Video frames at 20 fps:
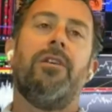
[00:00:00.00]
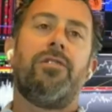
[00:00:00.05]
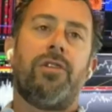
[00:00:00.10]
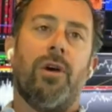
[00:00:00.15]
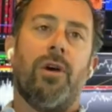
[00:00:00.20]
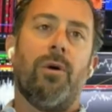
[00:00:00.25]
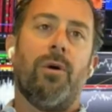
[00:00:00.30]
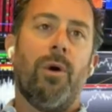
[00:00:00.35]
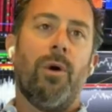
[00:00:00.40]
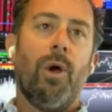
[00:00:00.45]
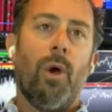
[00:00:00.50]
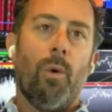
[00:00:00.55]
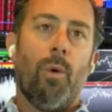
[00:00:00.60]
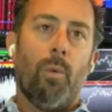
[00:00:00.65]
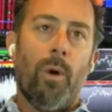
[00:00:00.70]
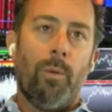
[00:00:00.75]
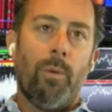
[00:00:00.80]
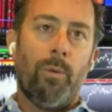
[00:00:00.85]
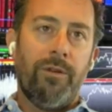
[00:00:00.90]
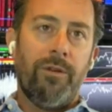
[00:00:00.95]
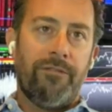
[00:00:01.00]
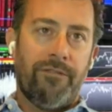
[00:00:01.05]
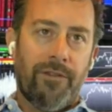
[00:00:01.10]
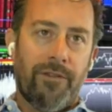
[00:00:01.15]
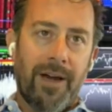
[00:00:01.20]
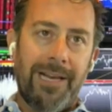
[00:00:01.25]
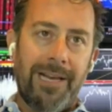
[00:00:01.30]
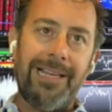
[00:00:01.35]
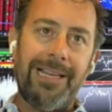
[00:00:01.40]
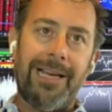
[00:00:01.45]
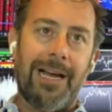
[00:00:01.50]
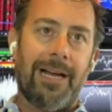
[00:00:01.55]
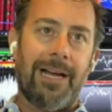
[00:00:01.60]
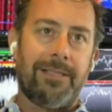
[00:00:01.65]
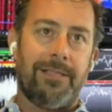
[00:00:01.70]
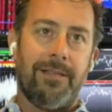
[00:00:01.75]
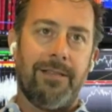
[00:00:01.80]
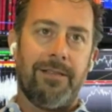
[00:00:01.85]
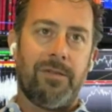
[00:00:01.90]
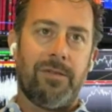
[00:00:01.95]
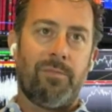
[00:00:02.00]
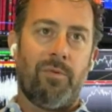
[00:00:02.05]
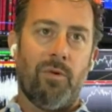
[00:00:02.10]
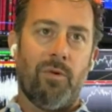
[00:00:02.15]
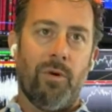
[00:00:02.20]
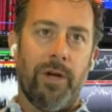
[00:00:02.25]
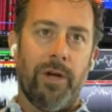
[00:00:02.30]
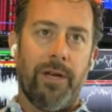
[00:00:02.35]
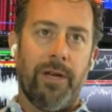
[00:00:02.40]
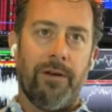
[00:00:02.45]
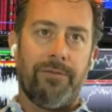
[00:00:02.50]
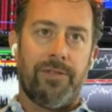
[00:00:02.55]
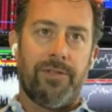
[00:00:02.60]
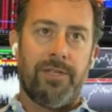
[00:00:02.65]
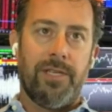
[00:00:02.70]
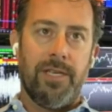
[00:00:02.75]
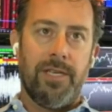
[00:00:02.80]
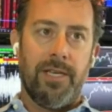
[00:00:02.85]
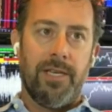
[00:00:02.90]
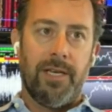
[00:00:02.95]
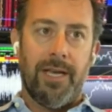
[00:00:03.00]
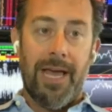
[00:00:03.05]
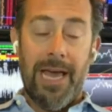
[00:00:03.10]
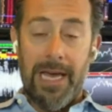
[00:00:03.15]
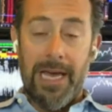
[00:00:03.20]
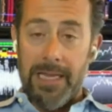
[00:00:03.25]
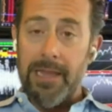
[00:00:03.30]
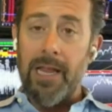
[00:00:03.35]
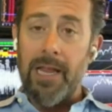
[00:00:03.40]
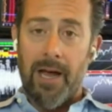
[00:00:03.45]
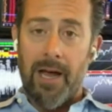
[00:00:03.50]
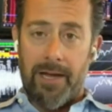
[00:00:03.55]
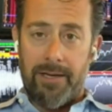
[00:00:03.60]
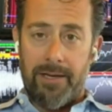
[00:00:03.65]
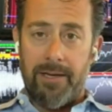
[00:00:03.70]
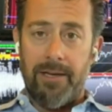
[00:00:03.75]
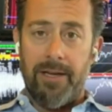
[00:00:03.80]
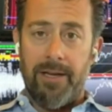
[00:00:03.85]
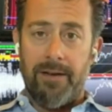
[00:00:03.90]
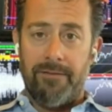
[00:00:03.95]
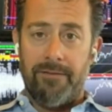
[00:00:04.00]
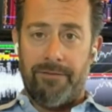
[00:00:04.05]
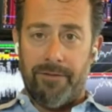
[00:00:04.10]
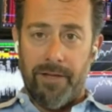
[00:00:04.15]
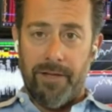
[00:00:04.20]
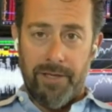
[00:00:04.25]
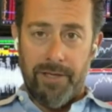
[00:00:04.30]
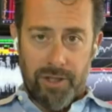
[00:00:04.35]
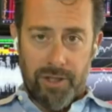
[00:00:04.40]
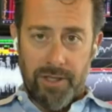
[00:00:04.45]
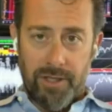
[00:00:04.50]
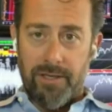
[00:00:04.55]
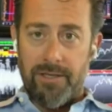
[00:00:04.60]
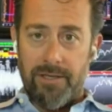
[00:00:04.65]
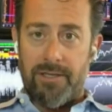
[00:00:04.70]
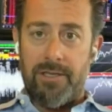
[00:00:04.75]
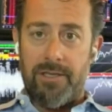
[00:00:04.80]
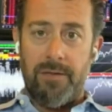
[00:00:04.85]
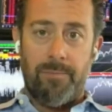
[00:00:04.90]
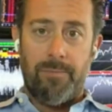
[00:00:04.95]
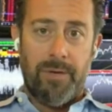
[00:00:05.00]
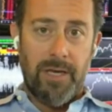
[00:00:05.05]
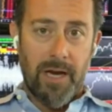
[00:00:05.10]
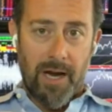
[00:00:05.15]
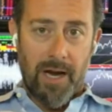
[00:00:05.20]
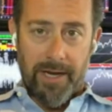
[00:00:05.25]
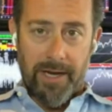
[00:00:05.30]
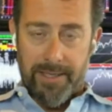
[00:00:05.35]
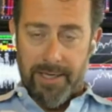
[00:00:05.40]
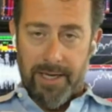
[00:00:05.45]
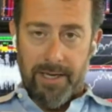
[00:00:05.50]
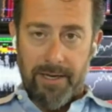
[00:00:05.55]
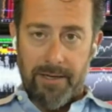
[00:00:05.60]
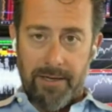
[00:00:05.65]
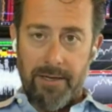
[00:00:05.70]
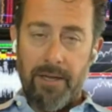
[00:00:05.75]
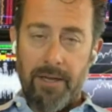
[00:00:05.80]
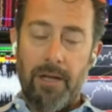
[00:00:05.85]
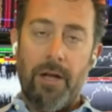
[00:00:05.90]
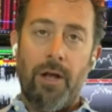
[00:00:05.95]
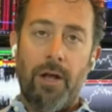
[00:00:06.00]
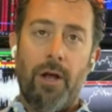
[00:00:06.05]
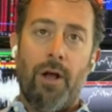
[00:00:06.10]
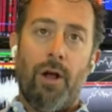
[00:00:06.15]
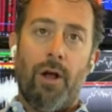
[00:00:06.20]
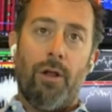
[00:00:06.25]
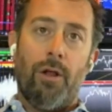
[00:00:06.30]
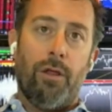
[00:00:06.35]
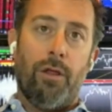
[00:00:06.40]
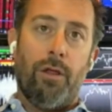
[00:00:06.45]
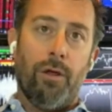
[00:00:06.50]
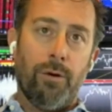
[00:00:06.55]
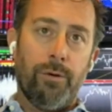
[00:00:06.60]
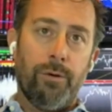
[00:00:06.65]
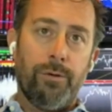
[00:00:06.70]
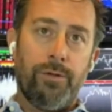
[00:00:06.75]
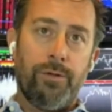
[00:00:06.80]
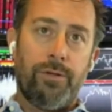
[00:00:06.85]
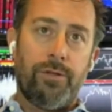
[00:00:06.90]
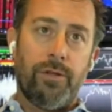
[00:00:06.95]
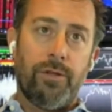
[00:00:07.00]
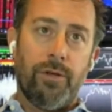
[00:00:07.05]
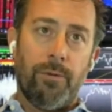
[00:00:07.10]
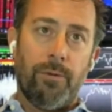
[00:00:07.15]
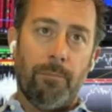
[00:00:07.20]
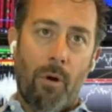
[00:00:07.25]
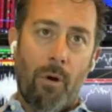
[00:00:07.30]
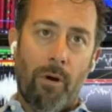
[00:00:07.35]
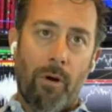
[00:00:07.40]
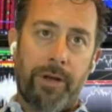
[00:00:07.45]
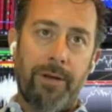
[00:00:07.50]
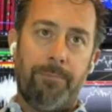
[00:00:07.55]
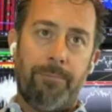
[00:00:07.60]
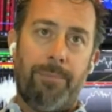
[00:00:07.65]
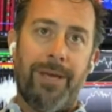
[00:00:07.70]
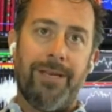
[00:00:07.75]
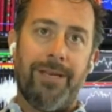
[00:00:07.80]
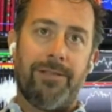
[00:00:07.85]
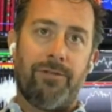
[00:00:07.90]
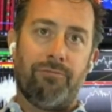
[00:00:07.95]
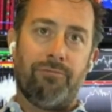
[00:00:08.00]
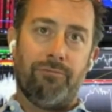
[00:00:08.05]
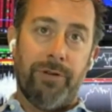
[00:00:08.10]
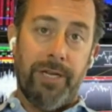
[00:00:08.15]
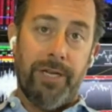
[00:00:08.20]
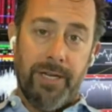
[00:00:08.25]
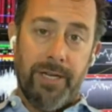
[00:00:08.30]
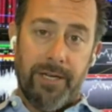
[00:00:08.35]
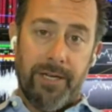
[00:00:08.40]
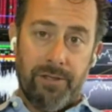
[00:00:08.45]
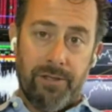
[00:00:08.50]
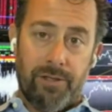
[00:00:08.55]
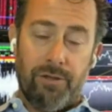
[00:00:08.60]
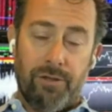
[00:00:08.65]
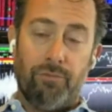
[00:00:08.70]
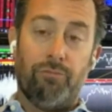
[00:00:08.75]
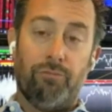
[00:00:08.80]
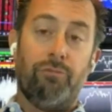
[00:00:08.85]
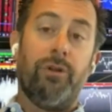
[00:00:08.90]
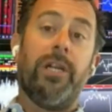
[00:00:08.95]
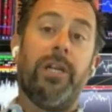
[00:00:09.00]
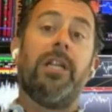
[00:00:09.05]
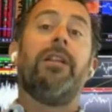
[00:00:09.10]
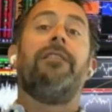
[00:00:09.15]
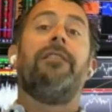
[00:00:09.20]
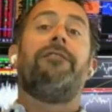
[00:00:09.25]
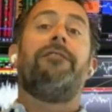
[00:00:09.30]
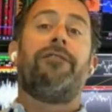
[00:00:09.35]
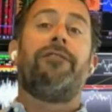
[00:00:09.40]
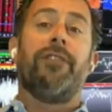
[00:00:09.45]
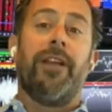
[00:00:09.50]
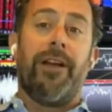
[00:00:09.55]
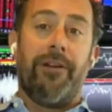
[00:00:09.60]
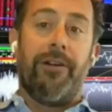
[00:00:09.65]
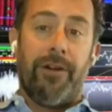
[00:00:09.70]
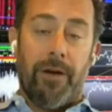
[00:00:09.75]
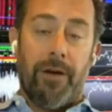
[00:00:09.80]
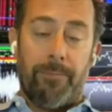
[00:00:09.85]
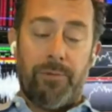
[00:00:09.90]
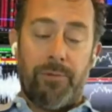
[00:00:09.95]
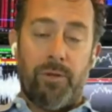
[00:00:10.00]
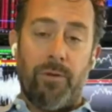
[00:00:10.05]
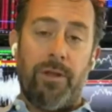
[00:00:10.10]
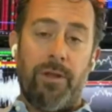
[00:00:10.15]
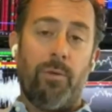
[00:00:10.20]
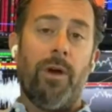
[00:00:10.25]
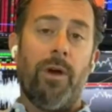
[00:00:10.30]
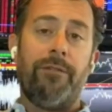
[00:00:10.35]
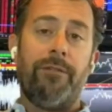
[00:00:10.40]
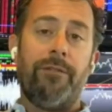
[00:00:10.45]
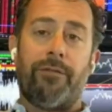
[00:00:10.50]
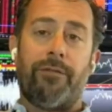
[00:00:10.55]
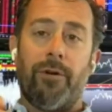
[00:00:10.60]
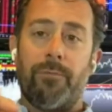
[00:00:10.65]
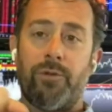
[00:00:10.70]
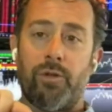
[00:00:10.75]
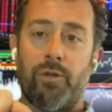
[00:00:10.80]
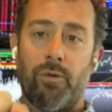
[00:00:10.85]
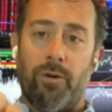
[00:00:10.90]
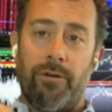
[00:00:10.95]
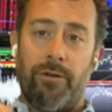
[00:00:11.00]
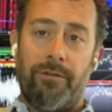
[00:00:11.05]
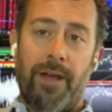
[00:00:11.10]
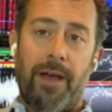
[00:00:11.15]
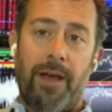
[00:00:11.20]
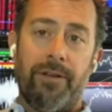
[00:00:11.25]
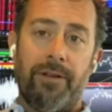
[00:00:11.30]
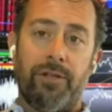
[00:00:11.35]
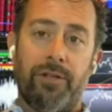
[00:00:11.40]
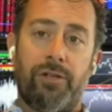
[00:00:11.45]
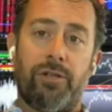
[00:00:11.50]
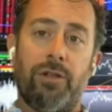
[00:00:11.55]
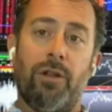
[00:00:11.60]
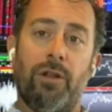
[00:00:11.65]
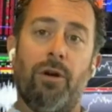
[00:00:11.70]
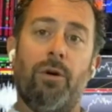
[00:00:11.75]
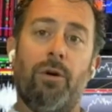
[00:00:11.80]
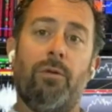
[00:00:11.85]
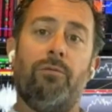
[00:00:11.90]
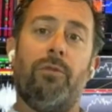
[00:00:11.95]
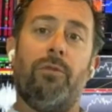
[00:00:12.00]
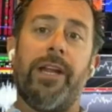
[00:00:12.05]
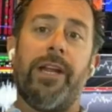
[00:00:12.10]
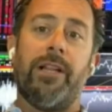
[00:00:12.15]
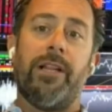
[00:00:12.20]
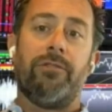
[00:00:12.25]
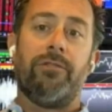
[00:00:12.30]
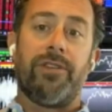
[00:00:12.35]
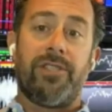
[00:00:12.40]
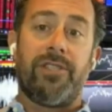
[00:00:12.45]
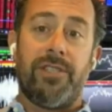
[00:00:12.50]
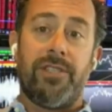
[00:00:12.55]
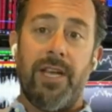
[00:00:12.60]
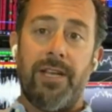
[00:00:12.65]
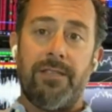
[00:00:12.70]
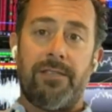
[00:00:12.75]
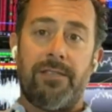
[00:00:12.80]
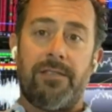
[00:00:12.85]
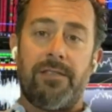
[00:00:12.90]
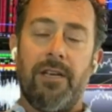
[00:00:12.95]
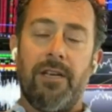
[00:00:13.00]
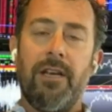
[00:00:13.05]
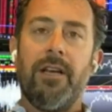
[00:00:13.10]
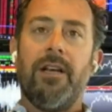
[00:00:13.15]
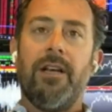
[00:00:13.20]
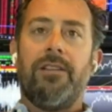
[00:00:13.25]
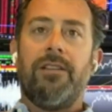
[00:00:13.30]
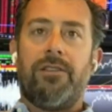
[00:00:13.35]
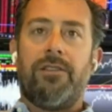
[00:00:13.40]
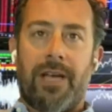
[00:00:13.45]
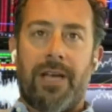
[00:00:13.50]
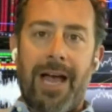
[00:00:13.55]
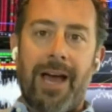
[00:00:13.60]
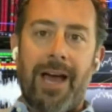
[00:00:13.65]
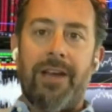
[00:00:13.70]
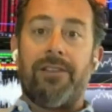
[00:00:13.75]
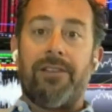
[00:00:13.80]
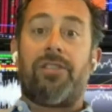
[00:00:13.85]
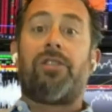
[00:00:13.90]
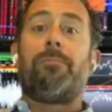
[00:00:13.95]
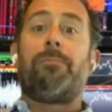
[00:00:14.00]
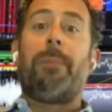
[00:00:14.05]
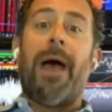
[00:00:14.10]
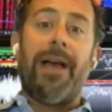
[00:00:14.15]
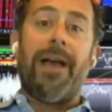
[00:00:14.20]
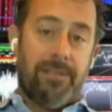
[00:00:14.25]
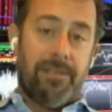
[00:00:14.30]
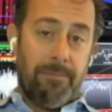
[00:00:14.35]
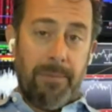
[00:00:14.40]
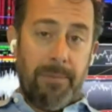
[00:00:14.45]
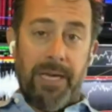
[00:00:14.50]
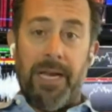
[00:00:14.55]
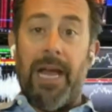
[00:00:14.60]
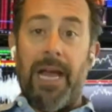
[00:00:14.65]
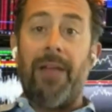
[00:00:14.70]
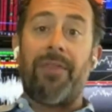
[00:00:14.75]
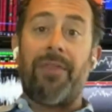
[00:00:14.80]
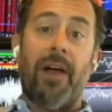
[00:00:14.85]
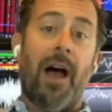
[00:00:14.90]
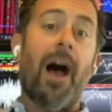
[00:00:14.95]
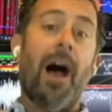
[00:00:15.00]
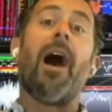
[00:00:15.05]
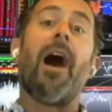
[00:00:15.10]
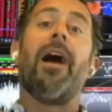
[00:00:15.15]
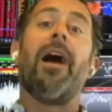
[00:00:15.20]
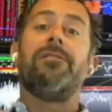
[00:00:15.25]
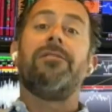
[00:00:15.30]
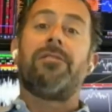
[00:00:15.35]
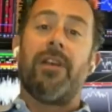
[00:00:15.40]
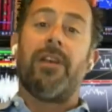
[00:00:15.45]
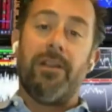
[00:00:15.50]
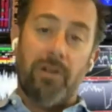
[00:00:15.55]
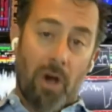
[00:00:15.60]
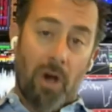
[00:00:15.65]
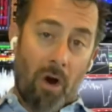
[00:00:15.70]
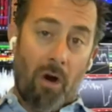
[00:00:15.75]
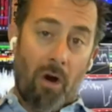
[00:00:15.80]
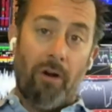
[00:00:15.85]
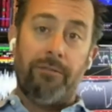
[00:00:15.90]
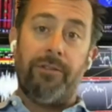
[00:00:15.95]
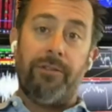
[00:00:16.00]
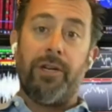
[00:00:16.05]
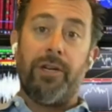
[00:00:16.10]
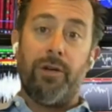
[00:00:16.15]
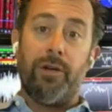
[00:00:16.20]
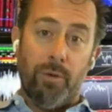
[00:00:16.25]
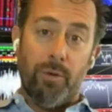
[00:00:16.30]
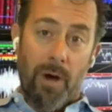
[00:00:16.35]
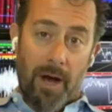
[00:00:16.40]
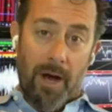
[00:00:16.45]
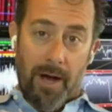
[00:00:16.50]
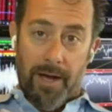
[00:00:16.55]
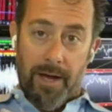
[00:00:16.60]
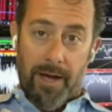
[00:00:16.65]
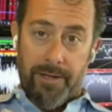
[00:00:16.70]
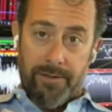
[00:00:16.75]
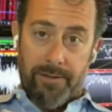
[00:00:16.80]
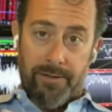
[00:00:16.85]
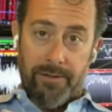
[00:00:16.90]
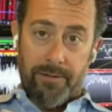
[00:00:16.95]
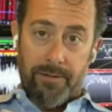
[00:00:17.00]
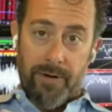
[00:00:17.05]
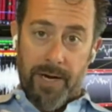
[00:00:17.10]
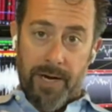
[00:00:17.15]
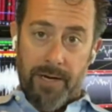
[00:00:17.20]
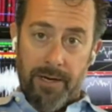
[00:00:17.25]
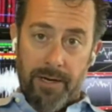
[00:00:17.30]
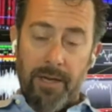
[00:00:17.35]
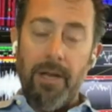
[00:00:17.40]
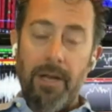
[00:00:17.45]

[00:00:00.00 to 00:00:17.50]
So when we finally got to this point of seeing headline inflation in the CPI data, those market based readings really flared up. So they went from sort of having slow, regular ascents to kind of spasming at the highs and carving new highs, right?